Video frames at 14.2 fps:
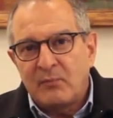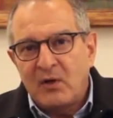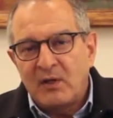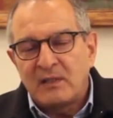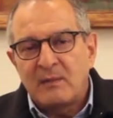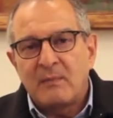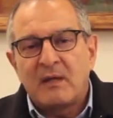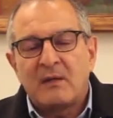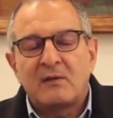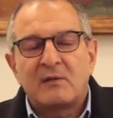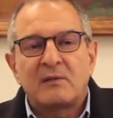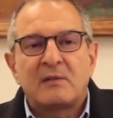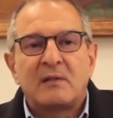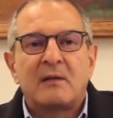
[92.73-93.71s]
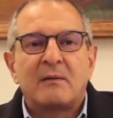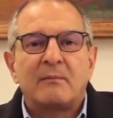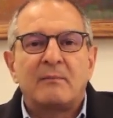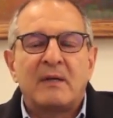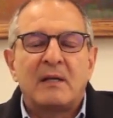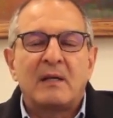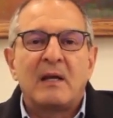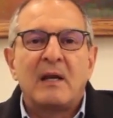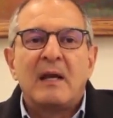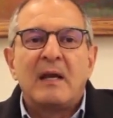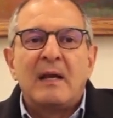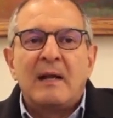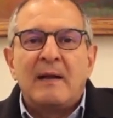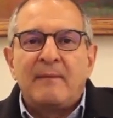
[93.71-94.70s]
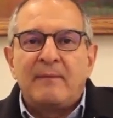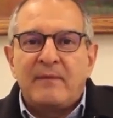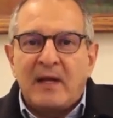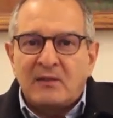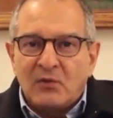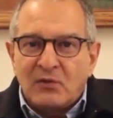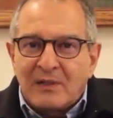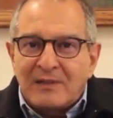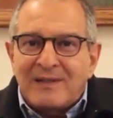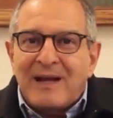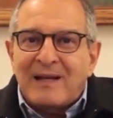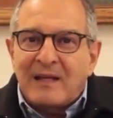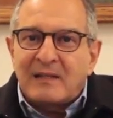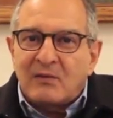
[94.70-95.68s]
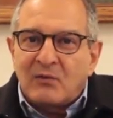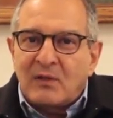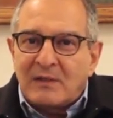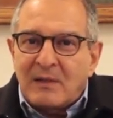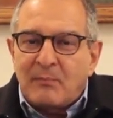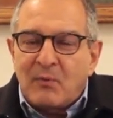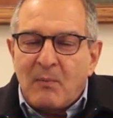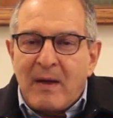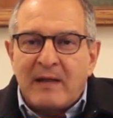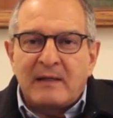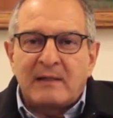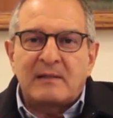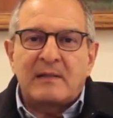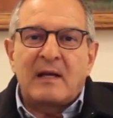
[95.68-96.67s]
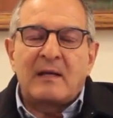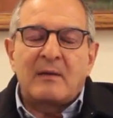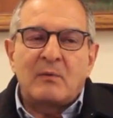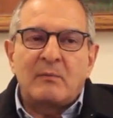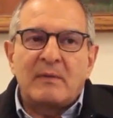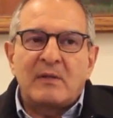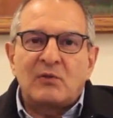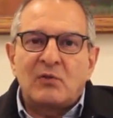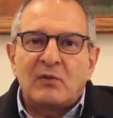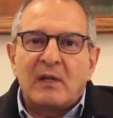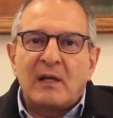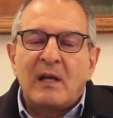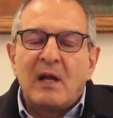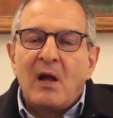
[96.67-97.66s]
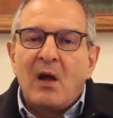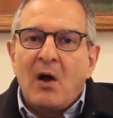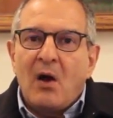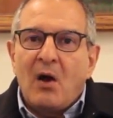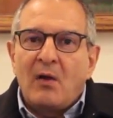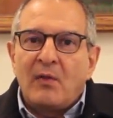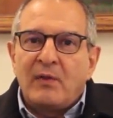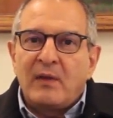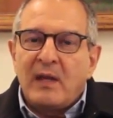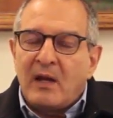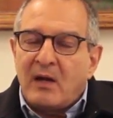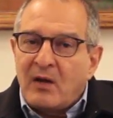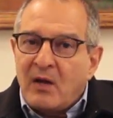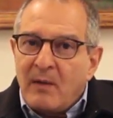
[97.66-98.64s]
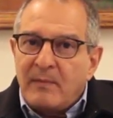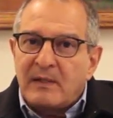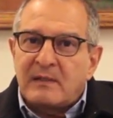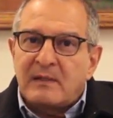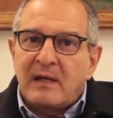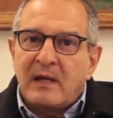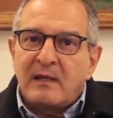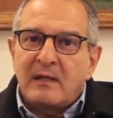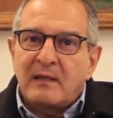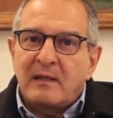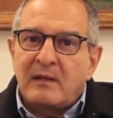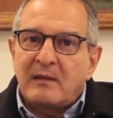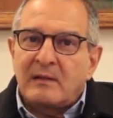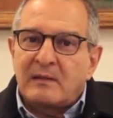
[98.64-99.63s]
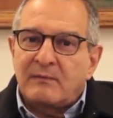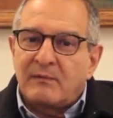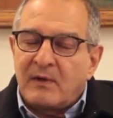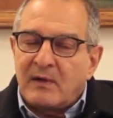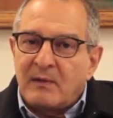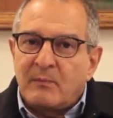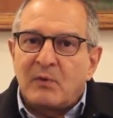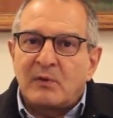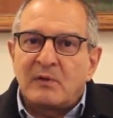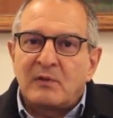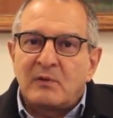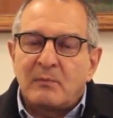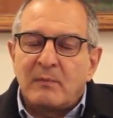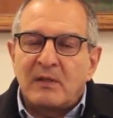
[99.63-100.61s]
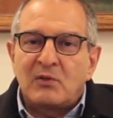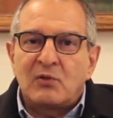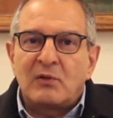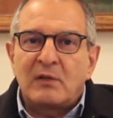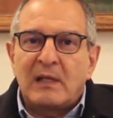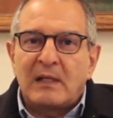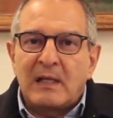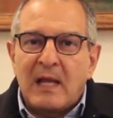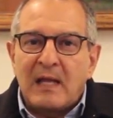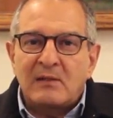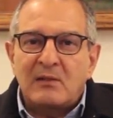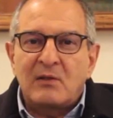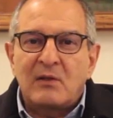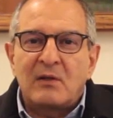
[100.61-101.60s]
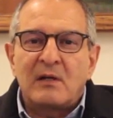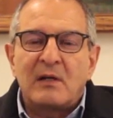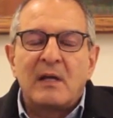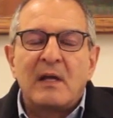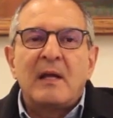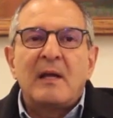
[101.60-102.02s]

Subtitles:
policymakers make. That's on the diplomatic side, I would mention that. On the economic side, I think it's very important to mention that last year,